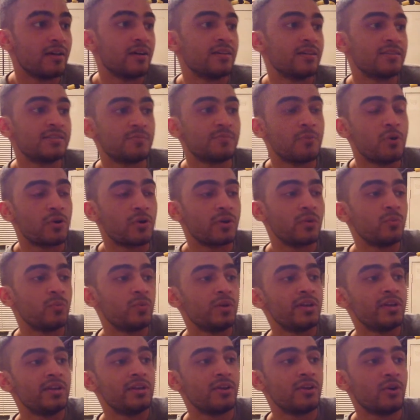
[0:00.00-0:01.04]
smoking
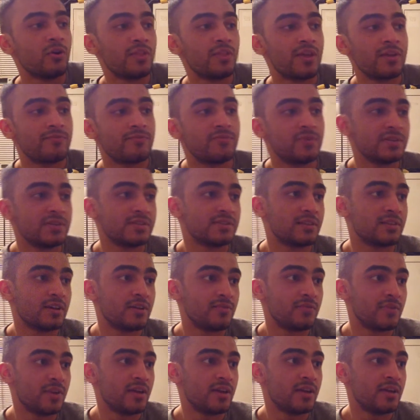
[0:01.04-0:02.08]
weed, all that fun
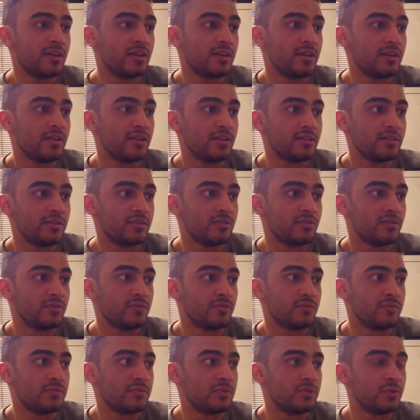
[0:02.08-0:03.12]
stuff. And
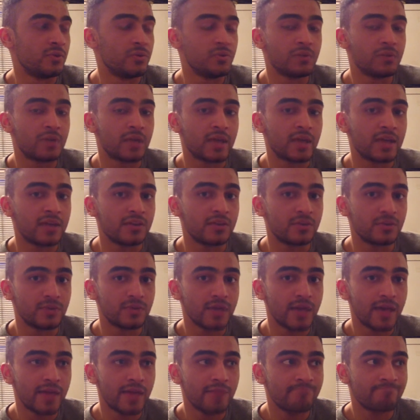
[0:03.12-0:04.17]
if you know you can't do
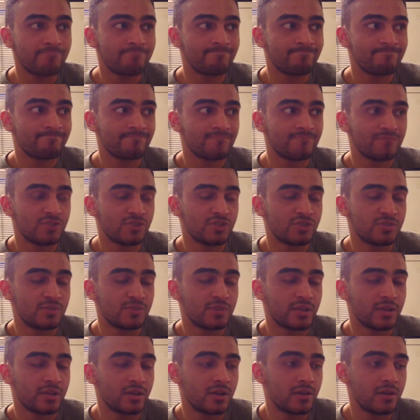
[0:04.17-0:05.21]
that, just be
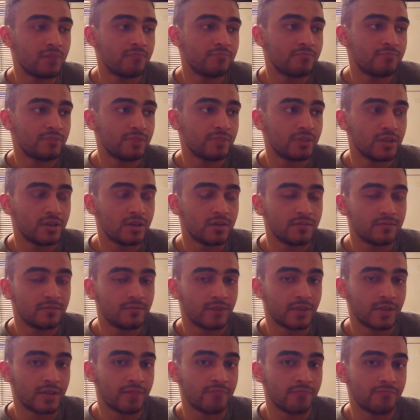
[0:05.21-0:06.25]
like, fuck
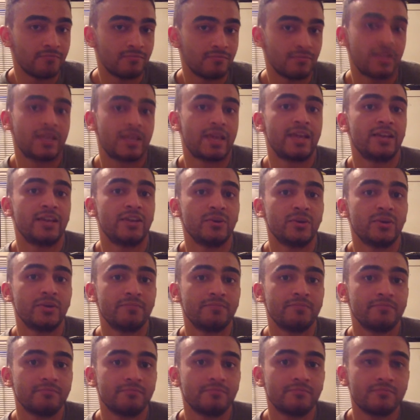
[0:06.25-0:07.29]
it, I can't do it.
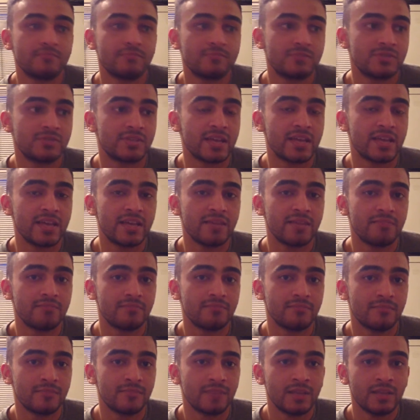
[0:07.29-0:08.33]
Stay in,
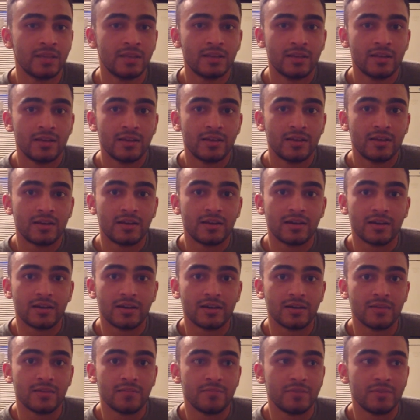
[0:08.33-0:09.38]

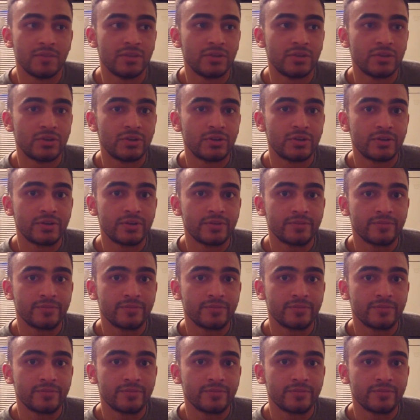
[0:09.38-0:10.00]
be a nerd,